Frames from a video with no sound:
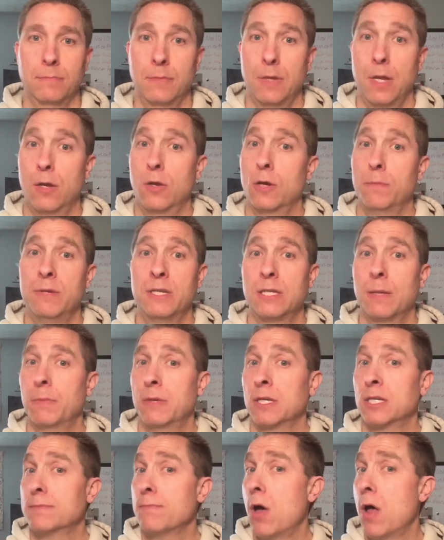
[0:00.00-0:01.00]
It could be
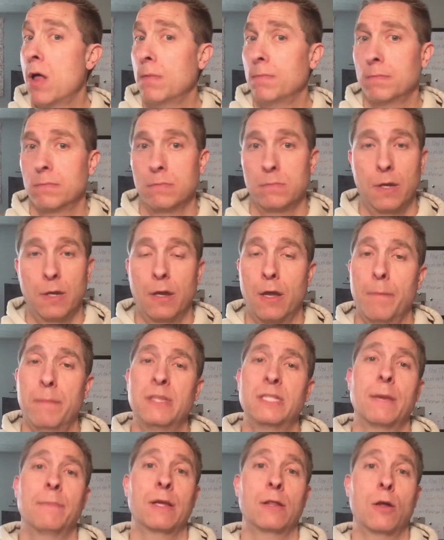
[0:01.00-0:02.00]
something small, it could be
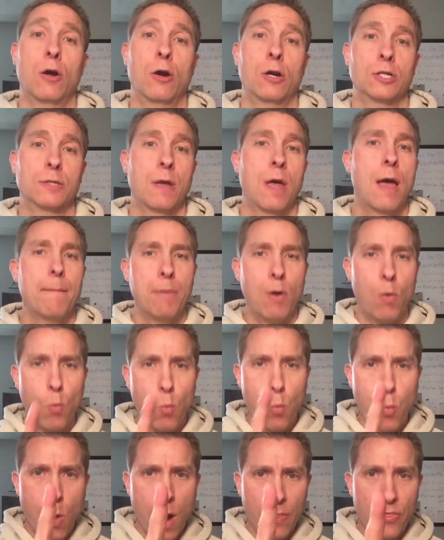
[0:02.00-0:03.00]
something large, but
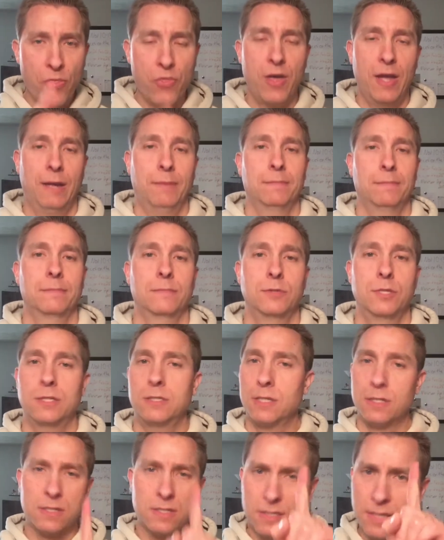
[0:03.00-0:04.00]
one thing,
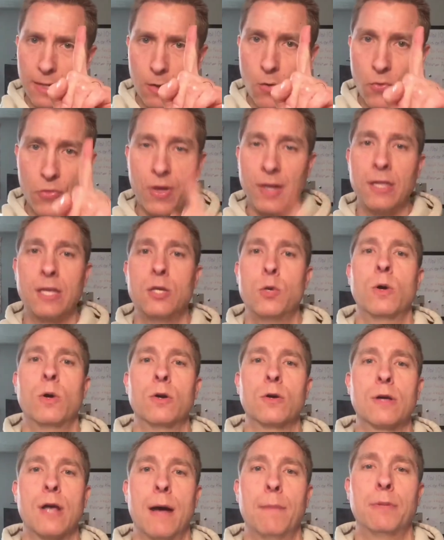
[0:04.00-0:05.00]
just a single thing that you want
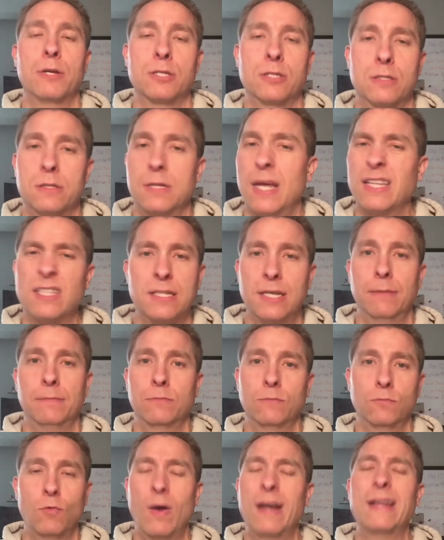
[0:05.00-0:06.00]
to accomplish. That's it.
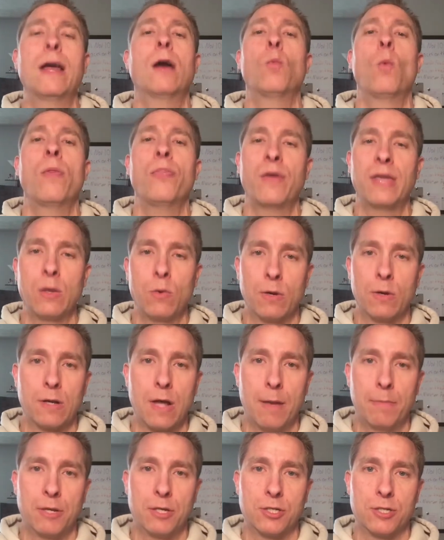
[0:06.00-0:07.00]
Write down one thing you want to
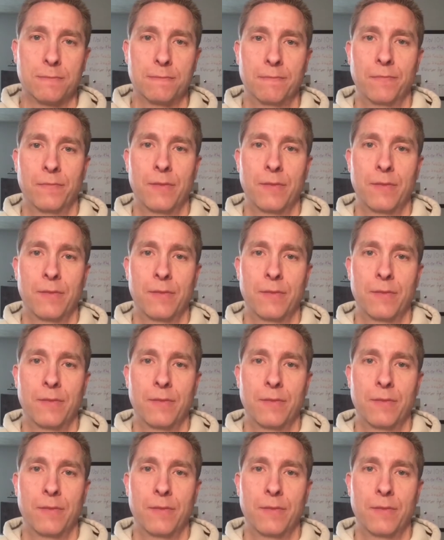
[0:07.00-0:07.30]
accomplish.